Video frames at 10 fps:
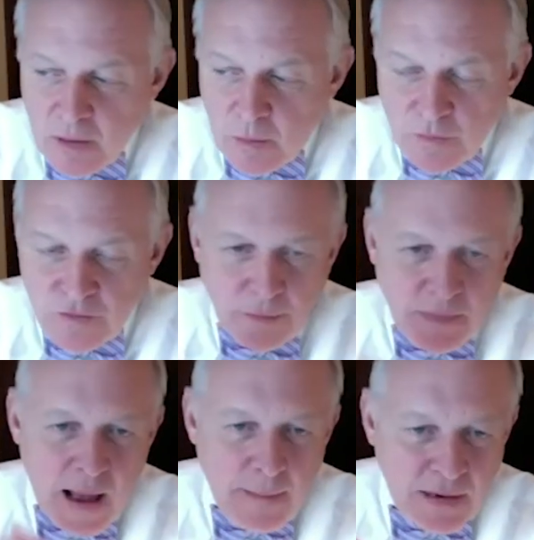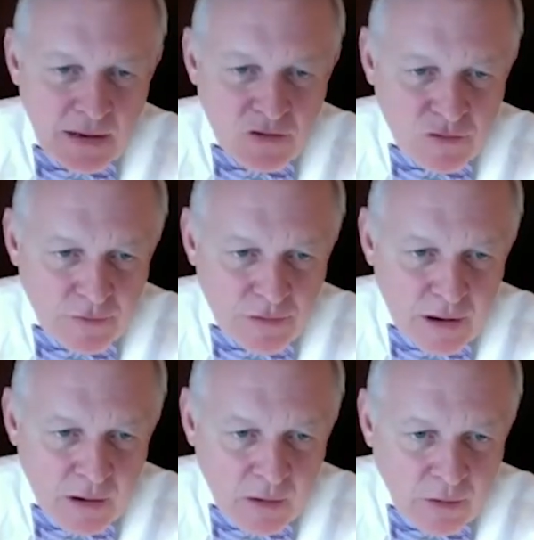or some combination of ER and